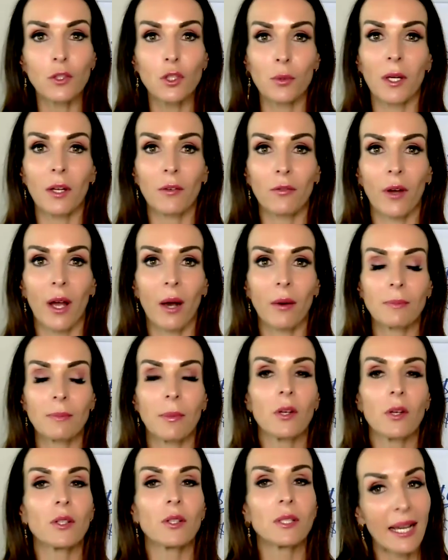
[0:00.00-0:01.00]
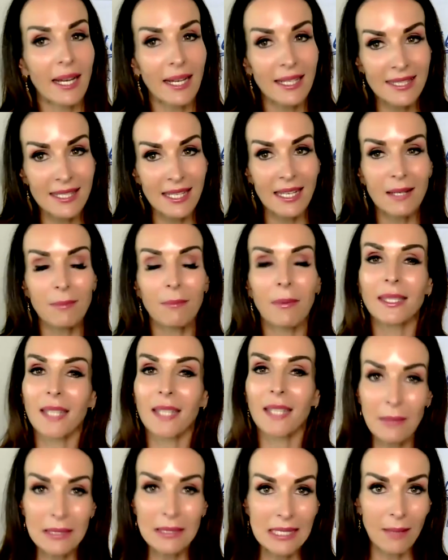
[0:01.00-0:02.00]
for 24 hours because like I said, my
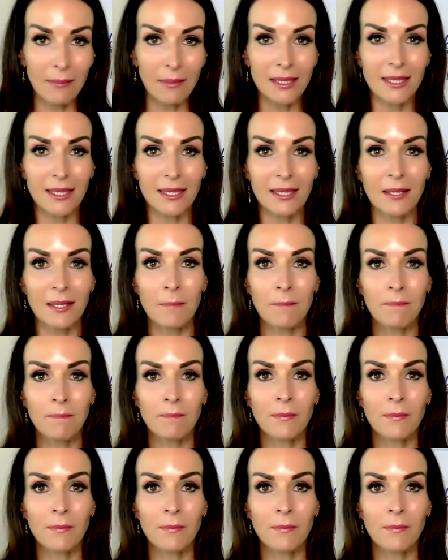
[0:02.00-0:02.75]
time is limited